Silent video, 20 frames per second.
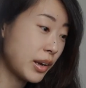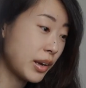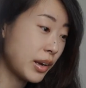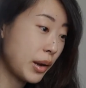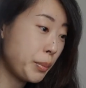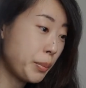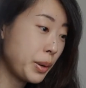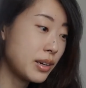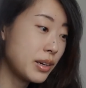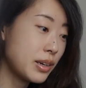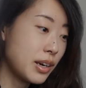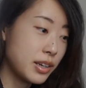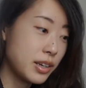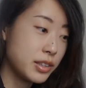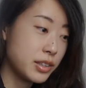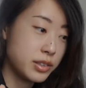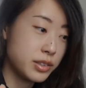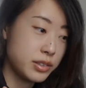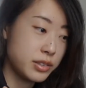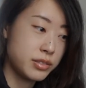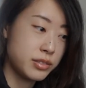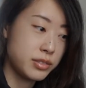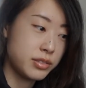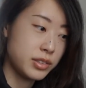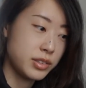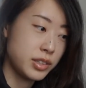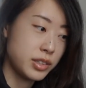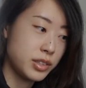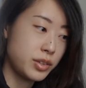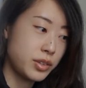But
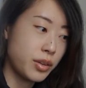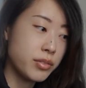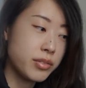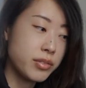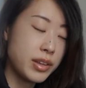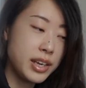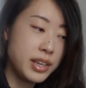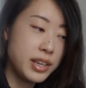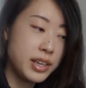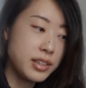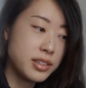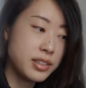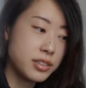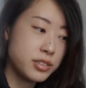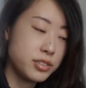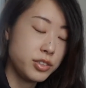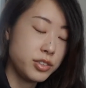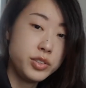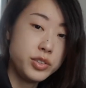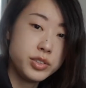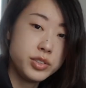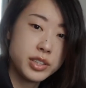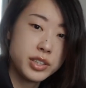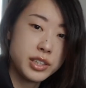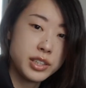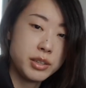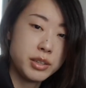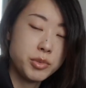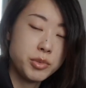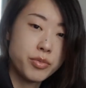don't they
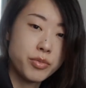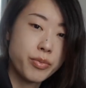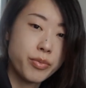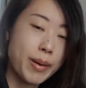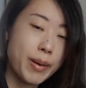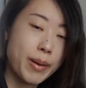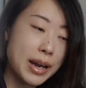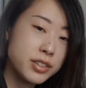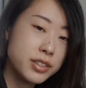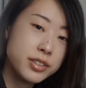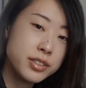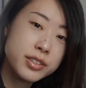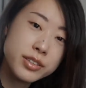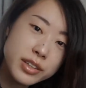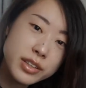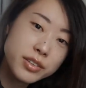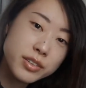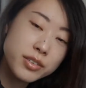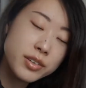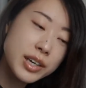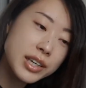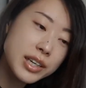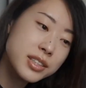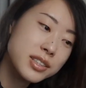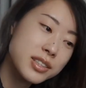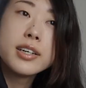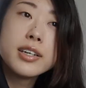usually move back to the US?